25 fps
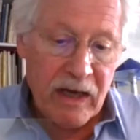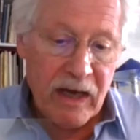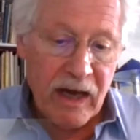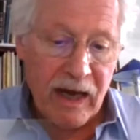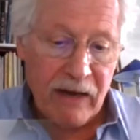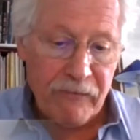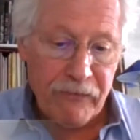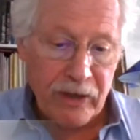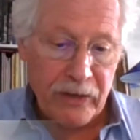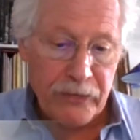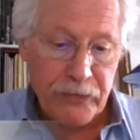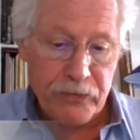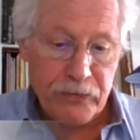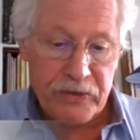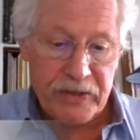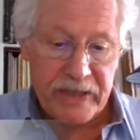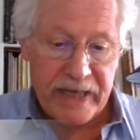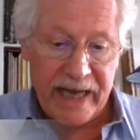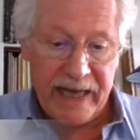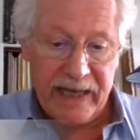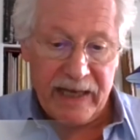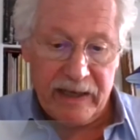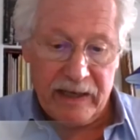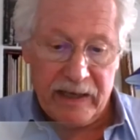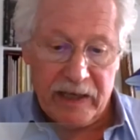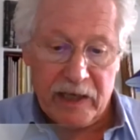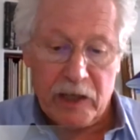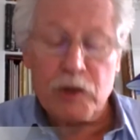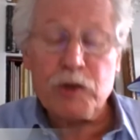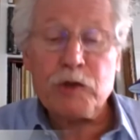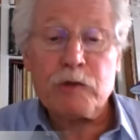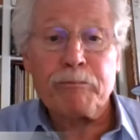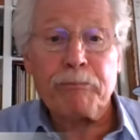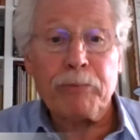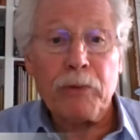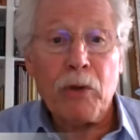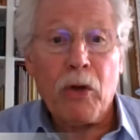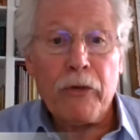of undertaking
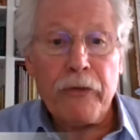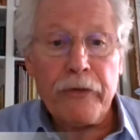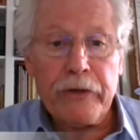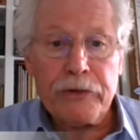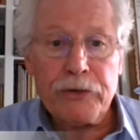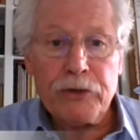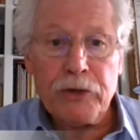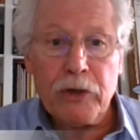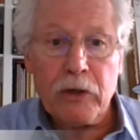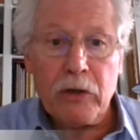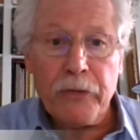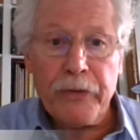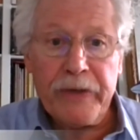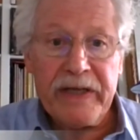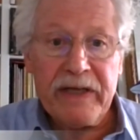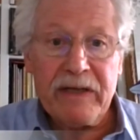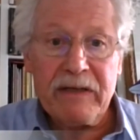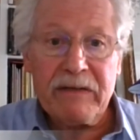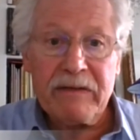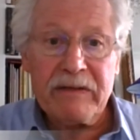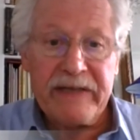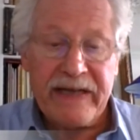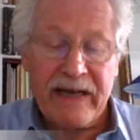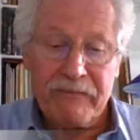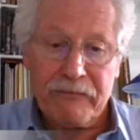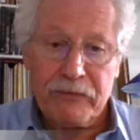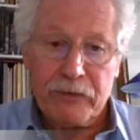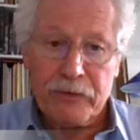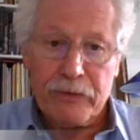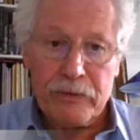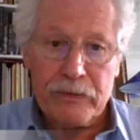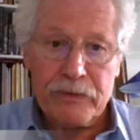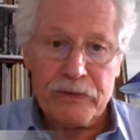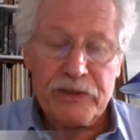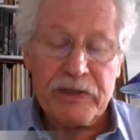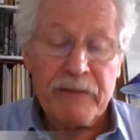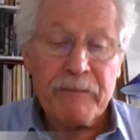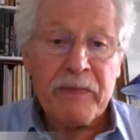exploratory
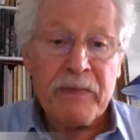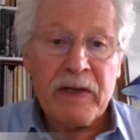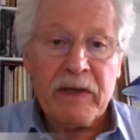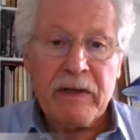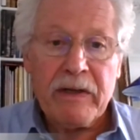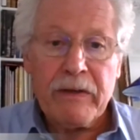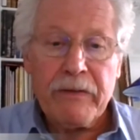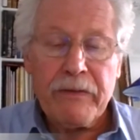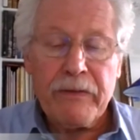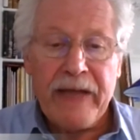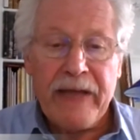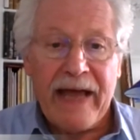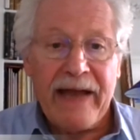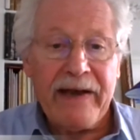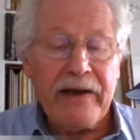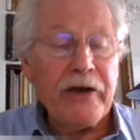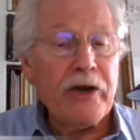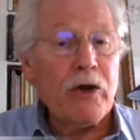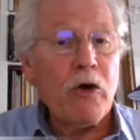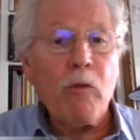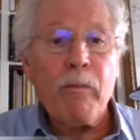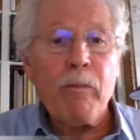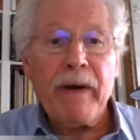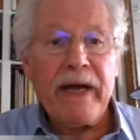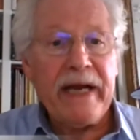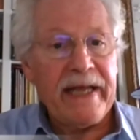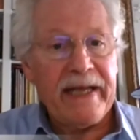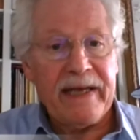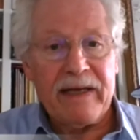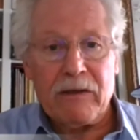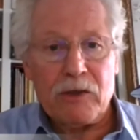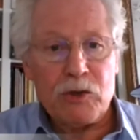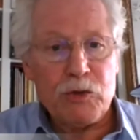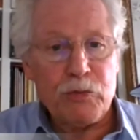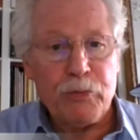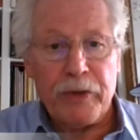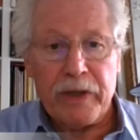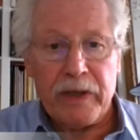endeavors that nobody
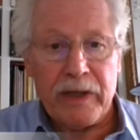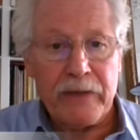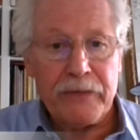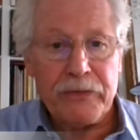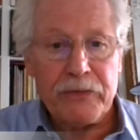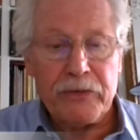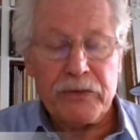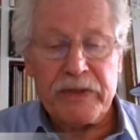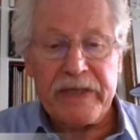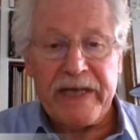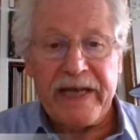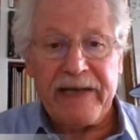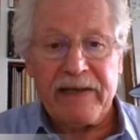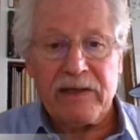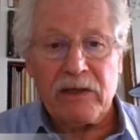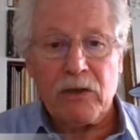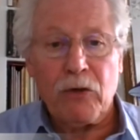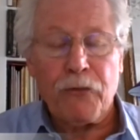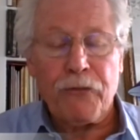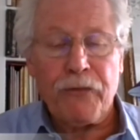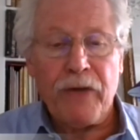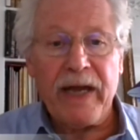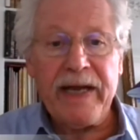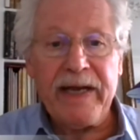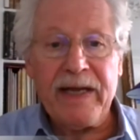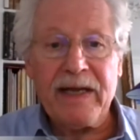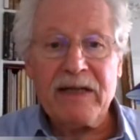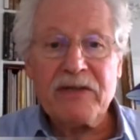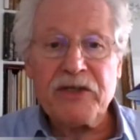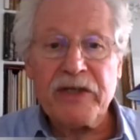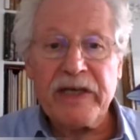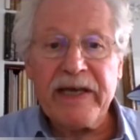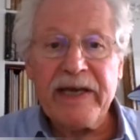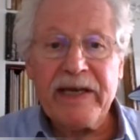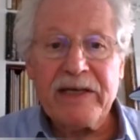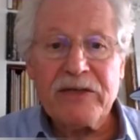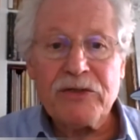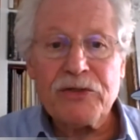else would undertake. No
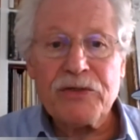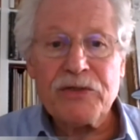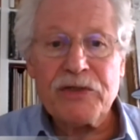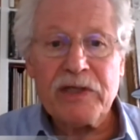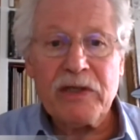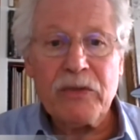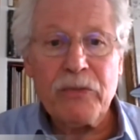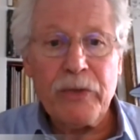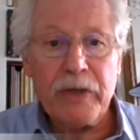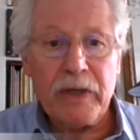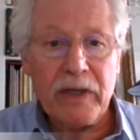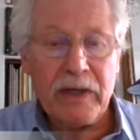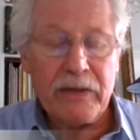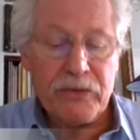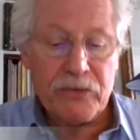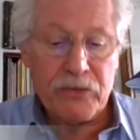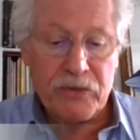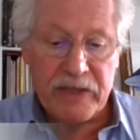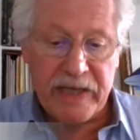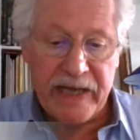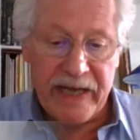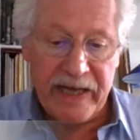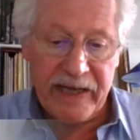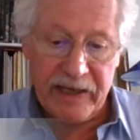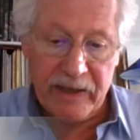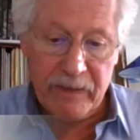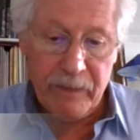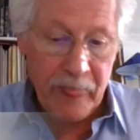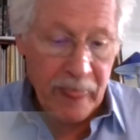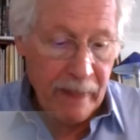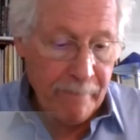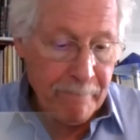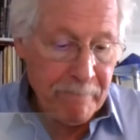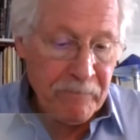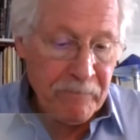financing agency would undertake it.